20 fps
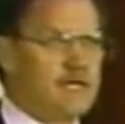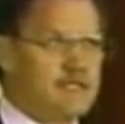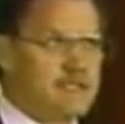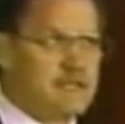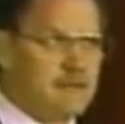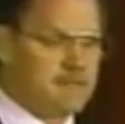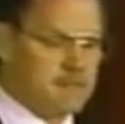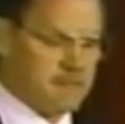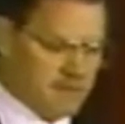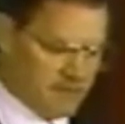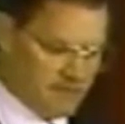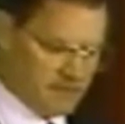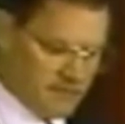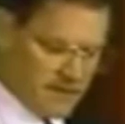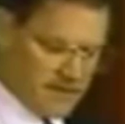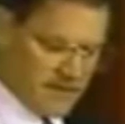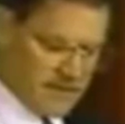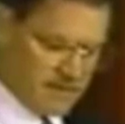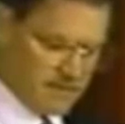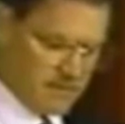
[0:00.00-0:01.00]
rise up and
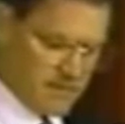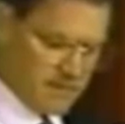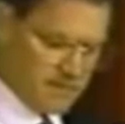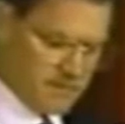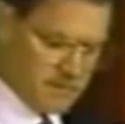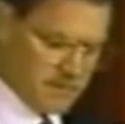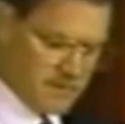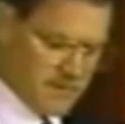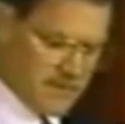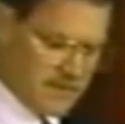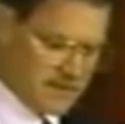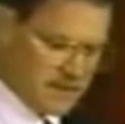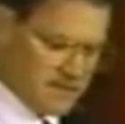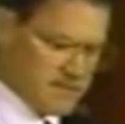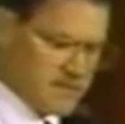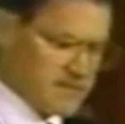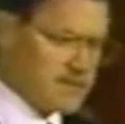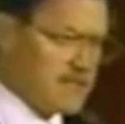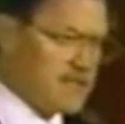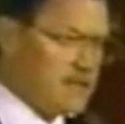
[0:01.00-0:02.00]
fight, people
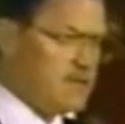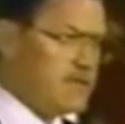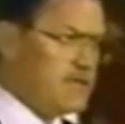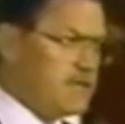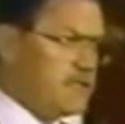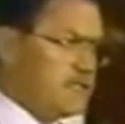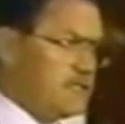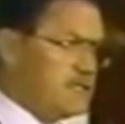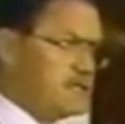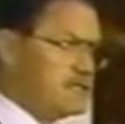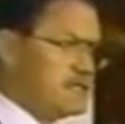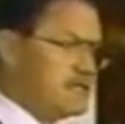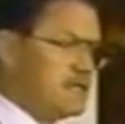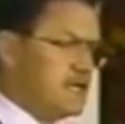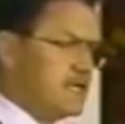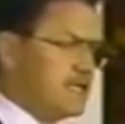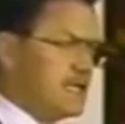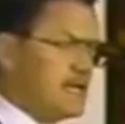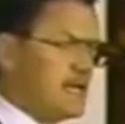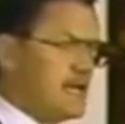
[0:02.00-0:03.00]
like the Mosquito Indians
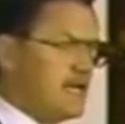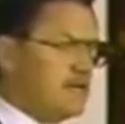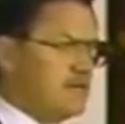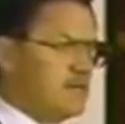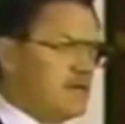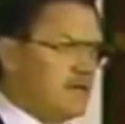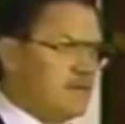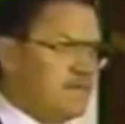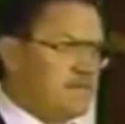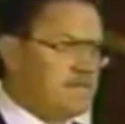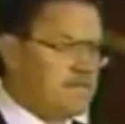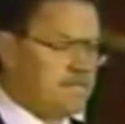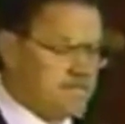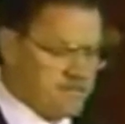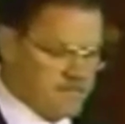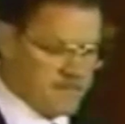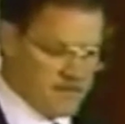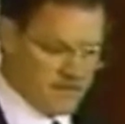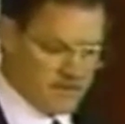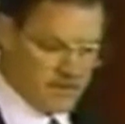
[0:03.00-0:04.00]
in Nicaragua,
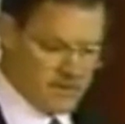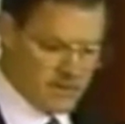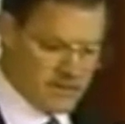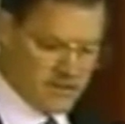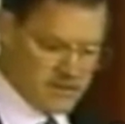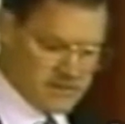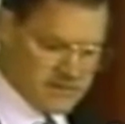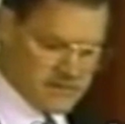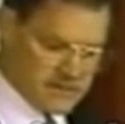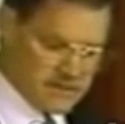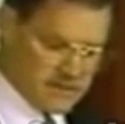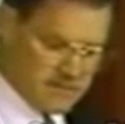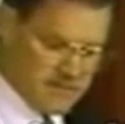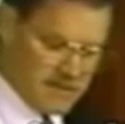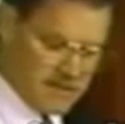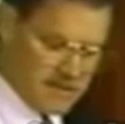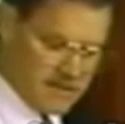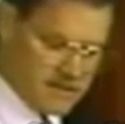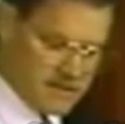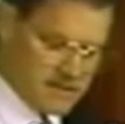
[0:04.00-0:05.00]
the Kurds in
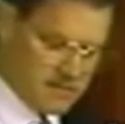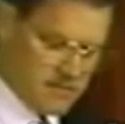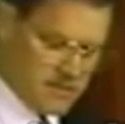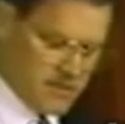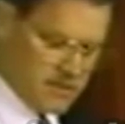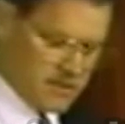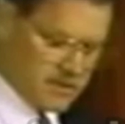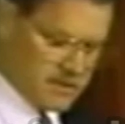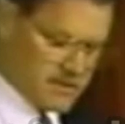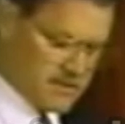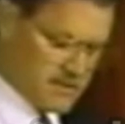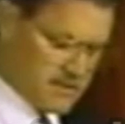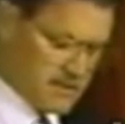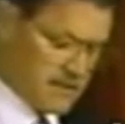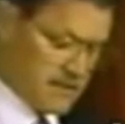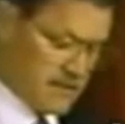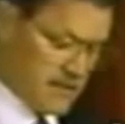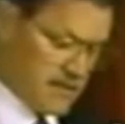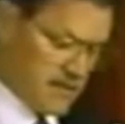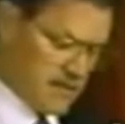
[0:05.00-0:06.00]
the Middle East, the Monks
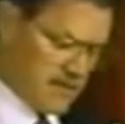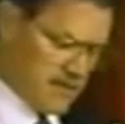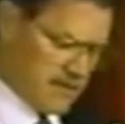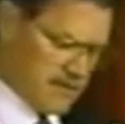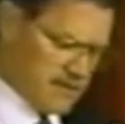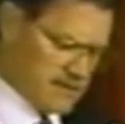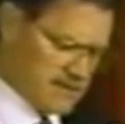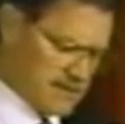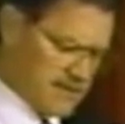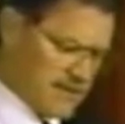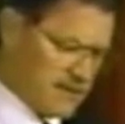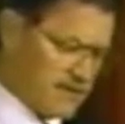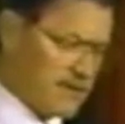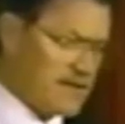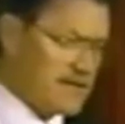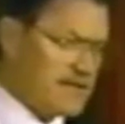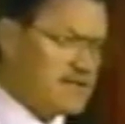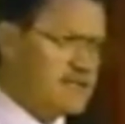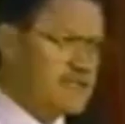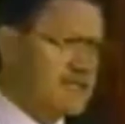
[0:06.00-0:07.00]
in
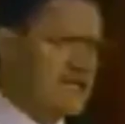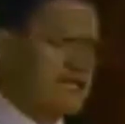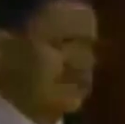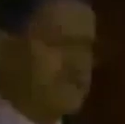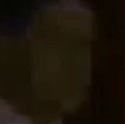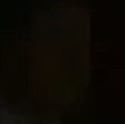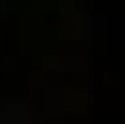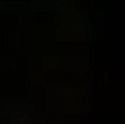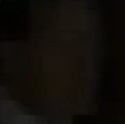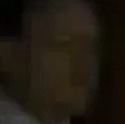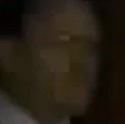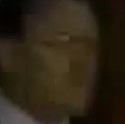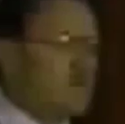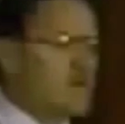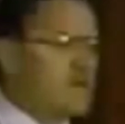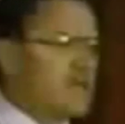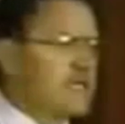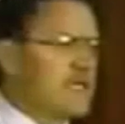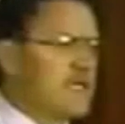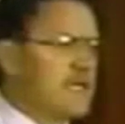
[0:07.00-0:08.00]
Southeast Asia. We
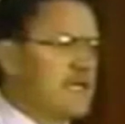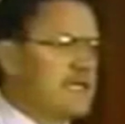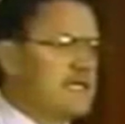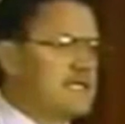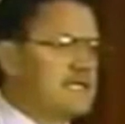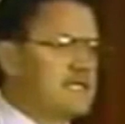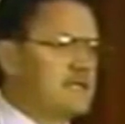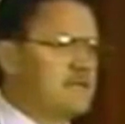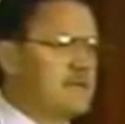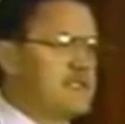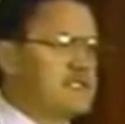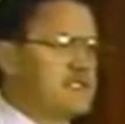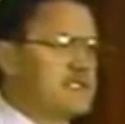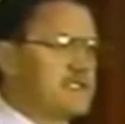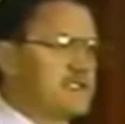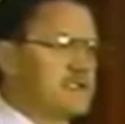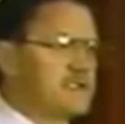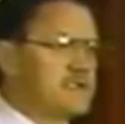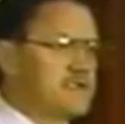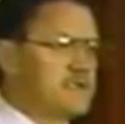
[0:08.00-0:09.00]
have organized, and we
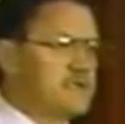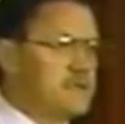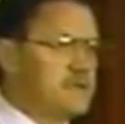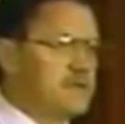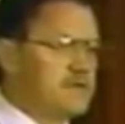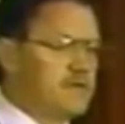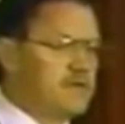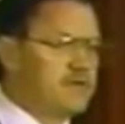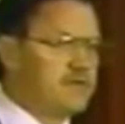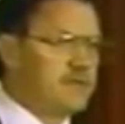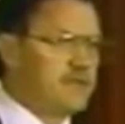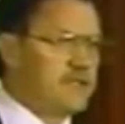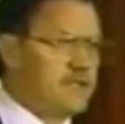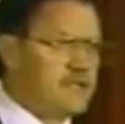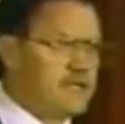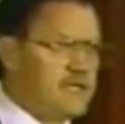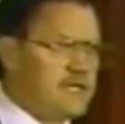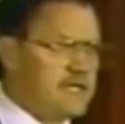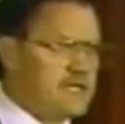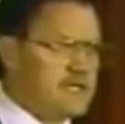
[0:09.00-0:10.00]
still do, and
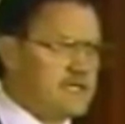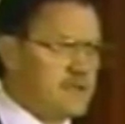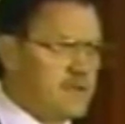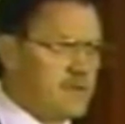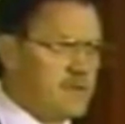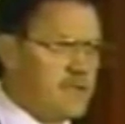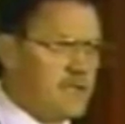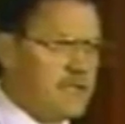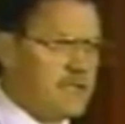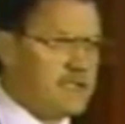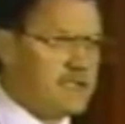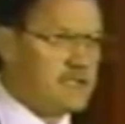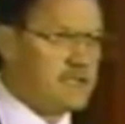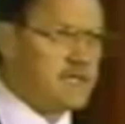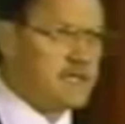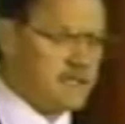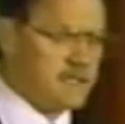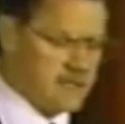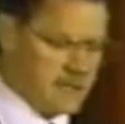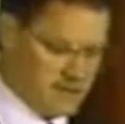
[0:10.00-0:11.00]
fund death
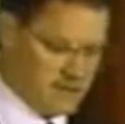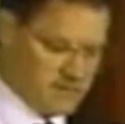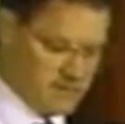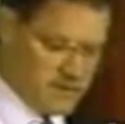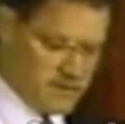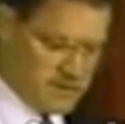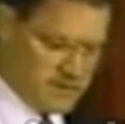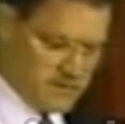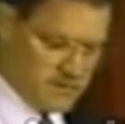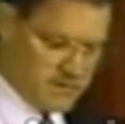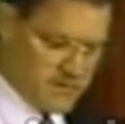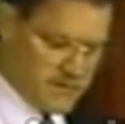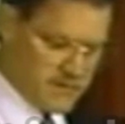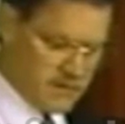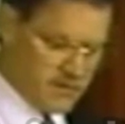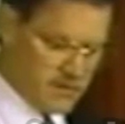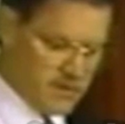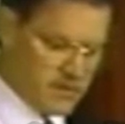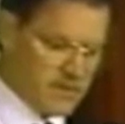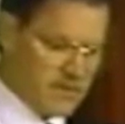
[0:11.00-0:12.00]
squads in countries
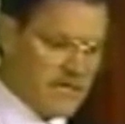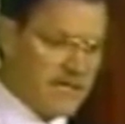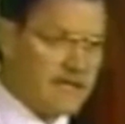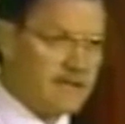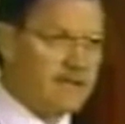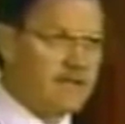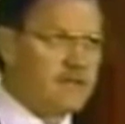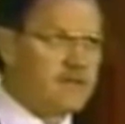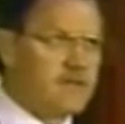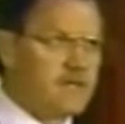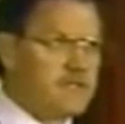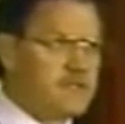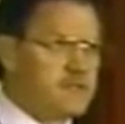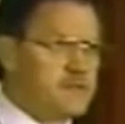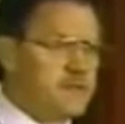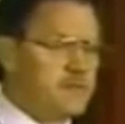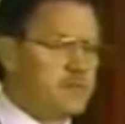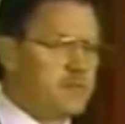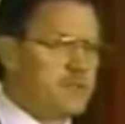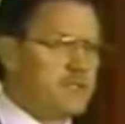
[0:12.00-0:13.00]
around the world, like the
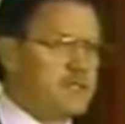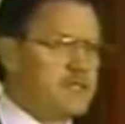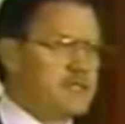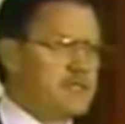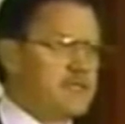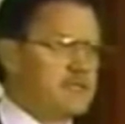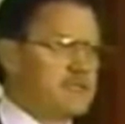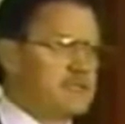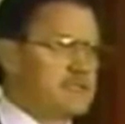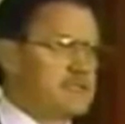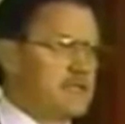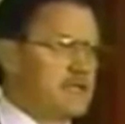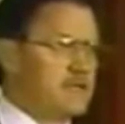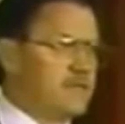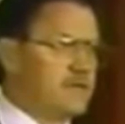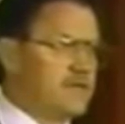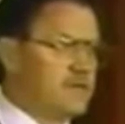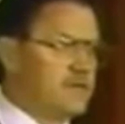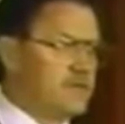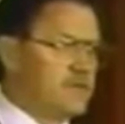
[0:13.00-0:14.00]
Treasury Police in El
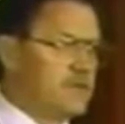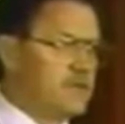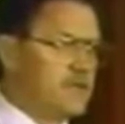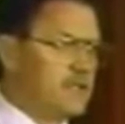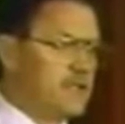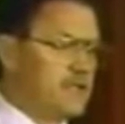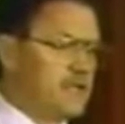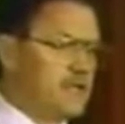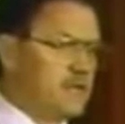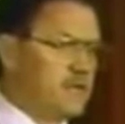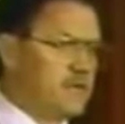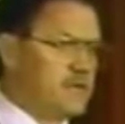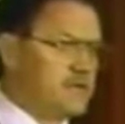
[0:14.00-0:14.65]
Salvador,